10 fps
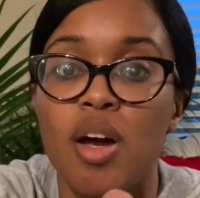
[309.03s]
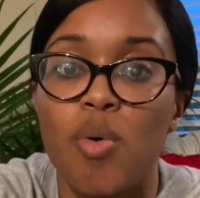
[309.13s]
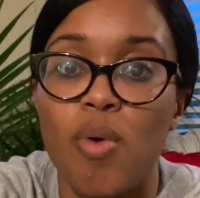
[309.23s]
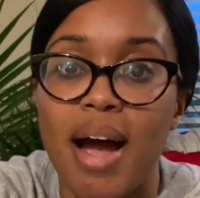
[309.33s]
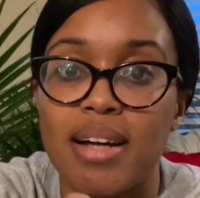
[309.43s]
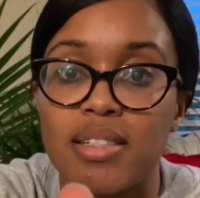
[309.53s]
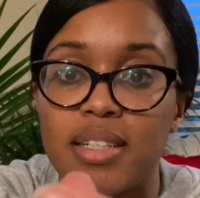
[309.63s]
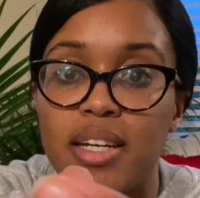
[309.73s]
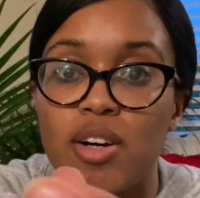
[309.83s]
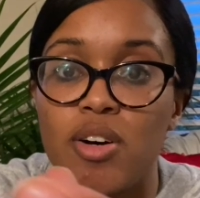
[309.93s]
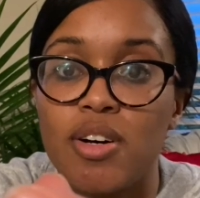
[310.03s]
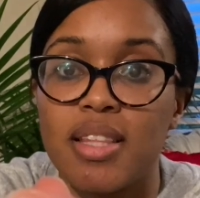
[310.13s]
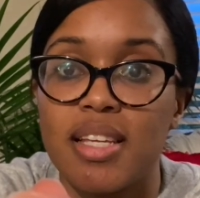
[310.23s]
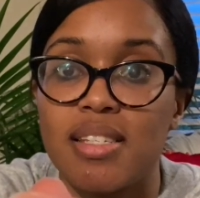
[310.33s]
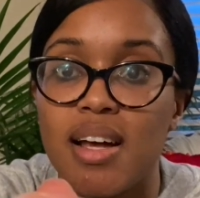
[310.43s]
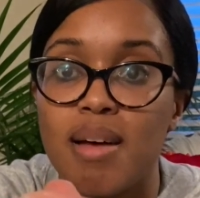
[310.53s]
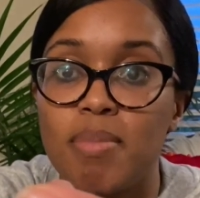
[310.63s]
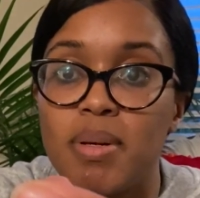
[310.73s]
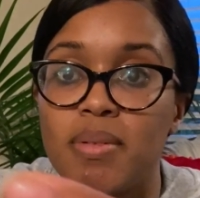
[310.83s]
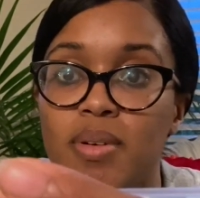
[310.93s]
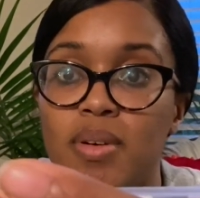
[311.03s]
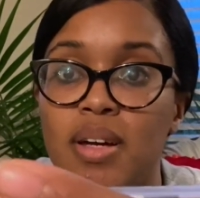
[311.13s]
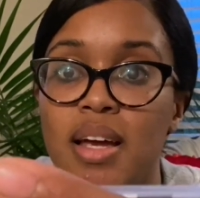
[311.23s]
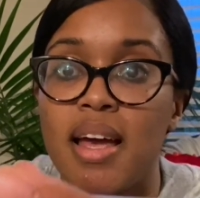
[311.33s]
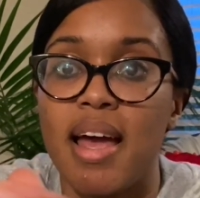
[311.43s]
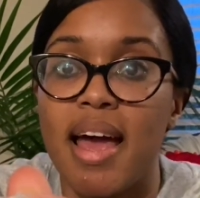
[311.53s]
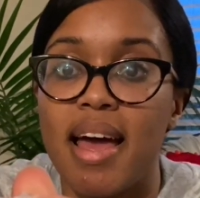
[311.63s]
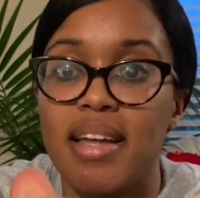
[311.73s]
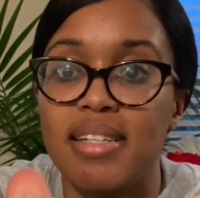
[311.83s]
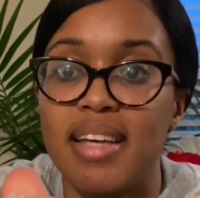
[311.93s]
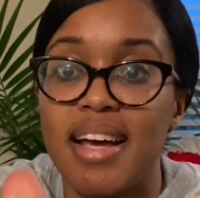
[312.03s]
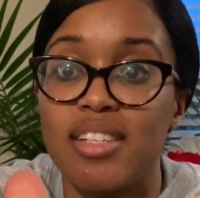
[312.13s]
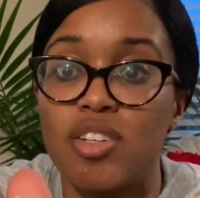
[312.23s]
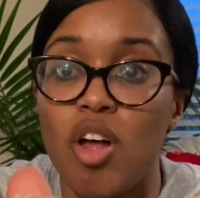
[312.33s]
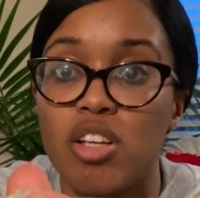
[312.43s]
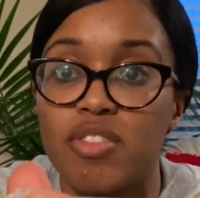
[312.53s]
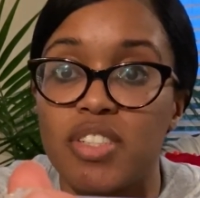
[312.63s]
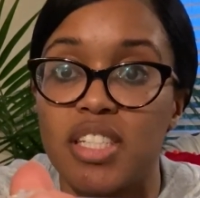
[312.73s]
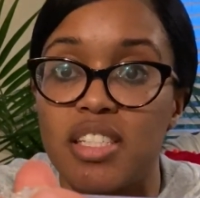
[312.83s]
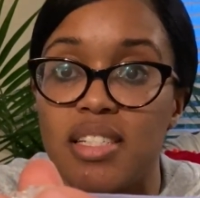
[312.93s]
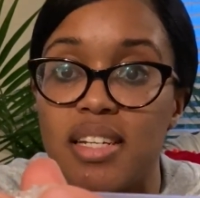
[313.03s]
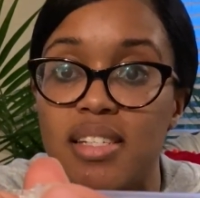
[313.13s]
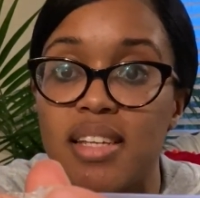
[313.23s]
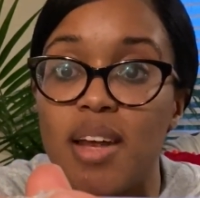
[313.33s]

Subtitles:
we'll actually hook this up and test loss of resistance.